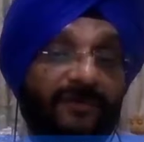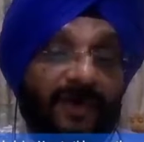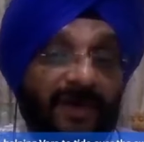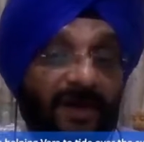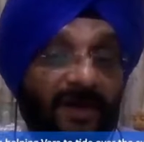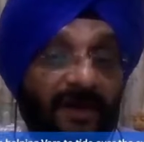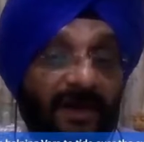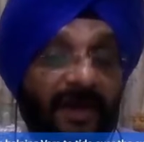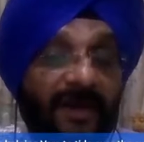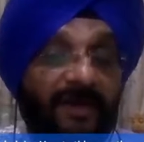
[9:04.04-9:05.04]
the Vara
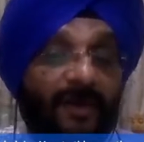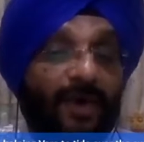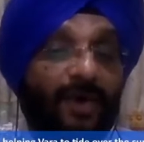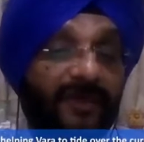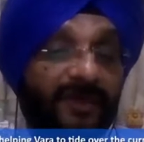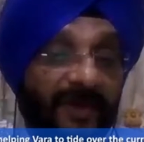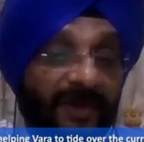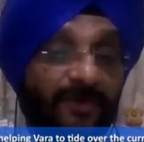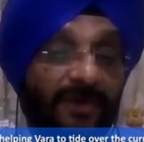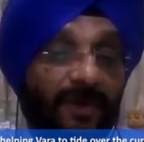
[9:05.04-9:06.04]
and how we are
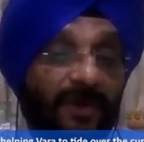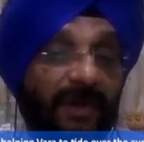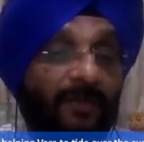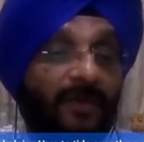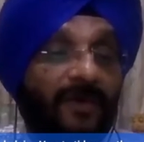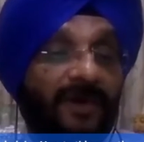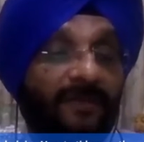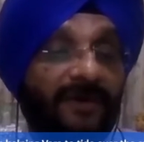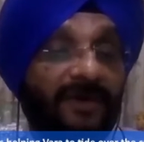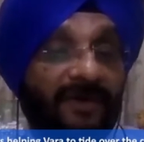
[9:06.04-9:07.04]
trying to
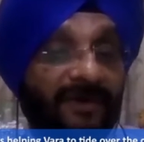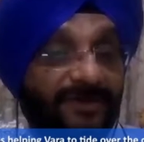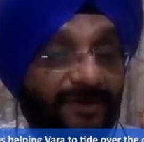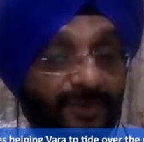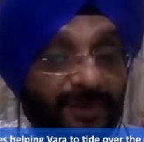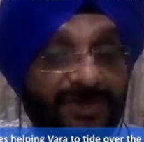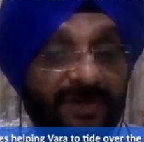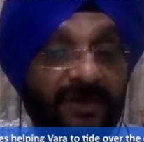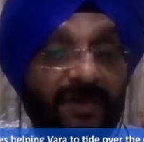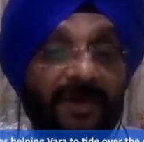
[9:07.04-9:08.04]
overcome the current
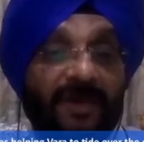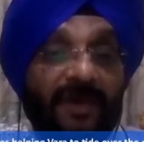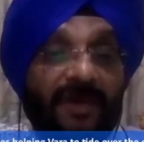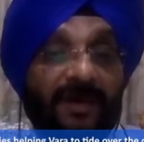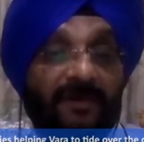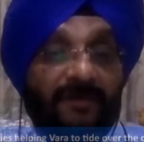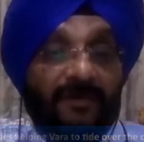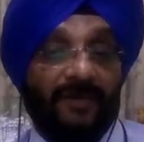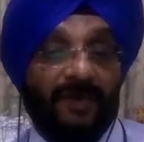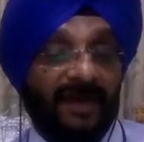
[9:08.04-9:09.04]
situation,
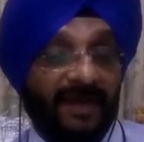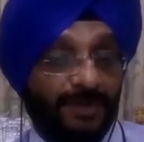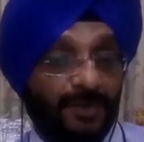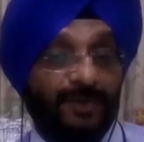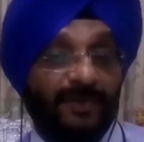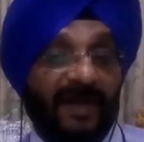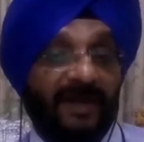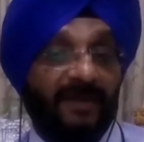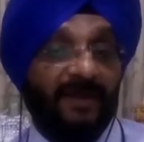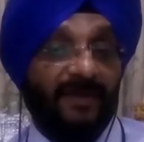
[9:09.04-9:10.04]
like I told you
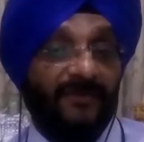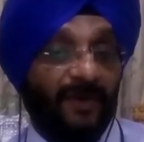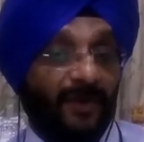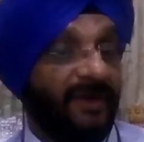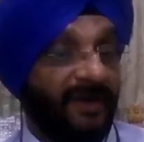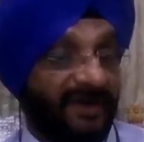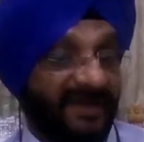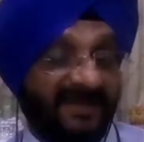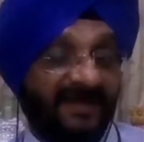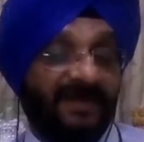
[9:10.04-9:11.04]
that we already
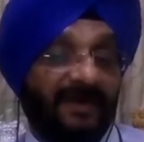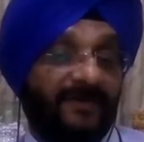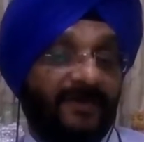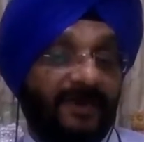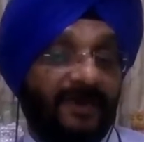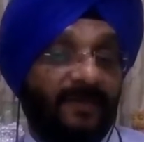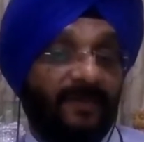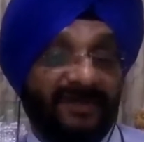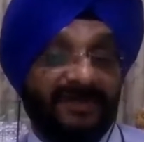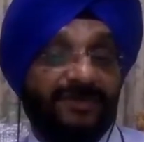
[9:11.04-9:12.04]
tested our
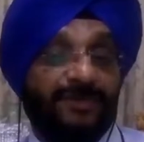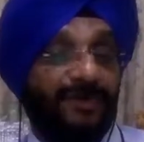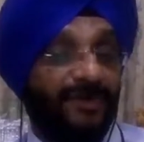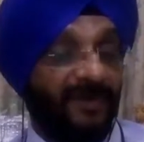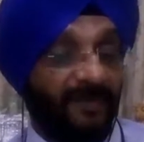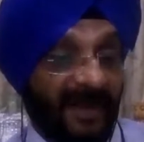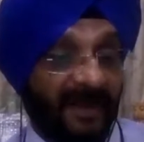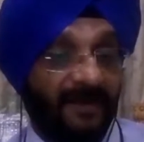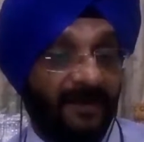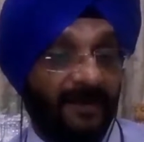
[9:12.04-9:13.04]
business continuity
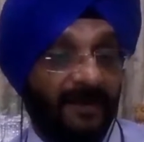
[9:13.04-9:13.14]
plan